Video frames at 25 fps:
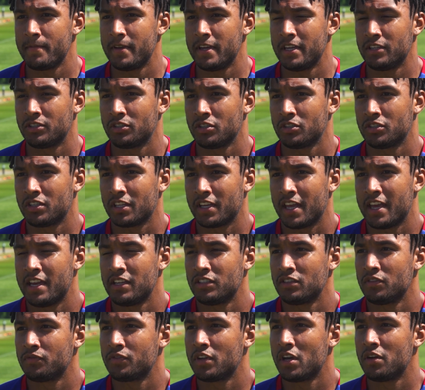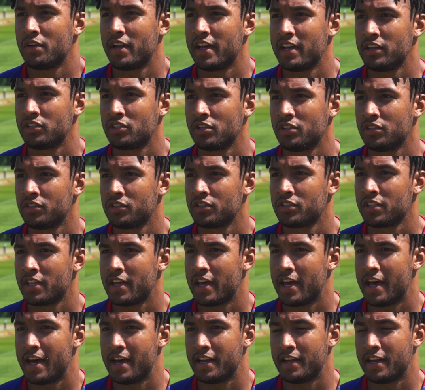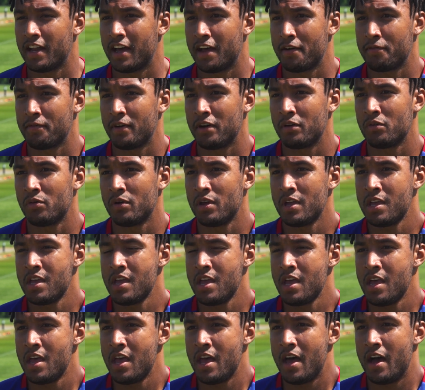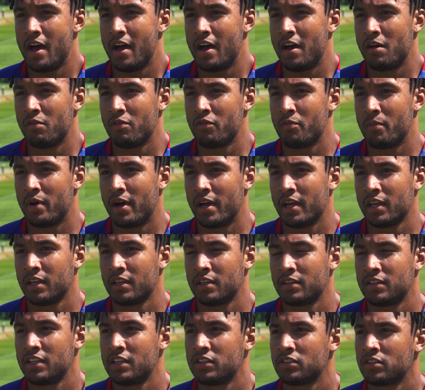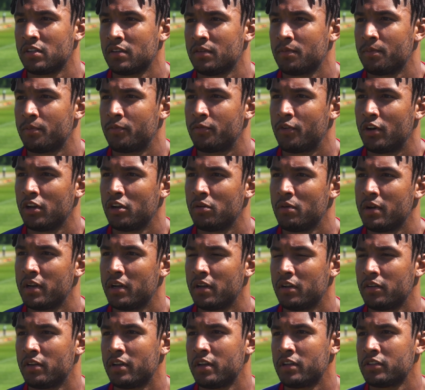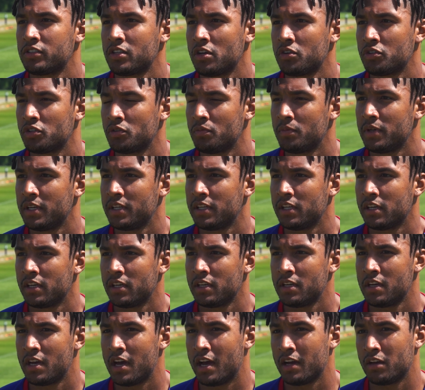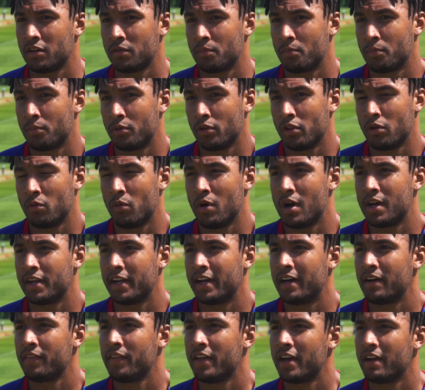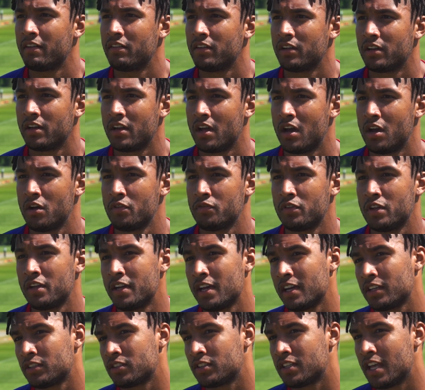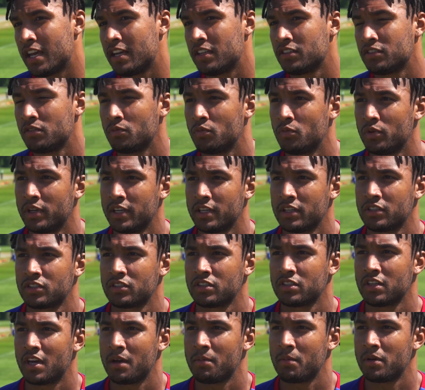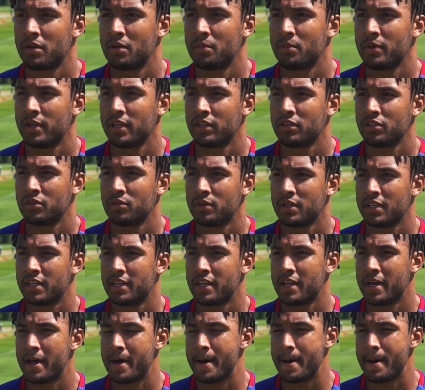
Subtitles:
It's just a case of donations, and I felt with my decent following on social media, I could put the word out there, and over the next days and weeks I'm going to be doing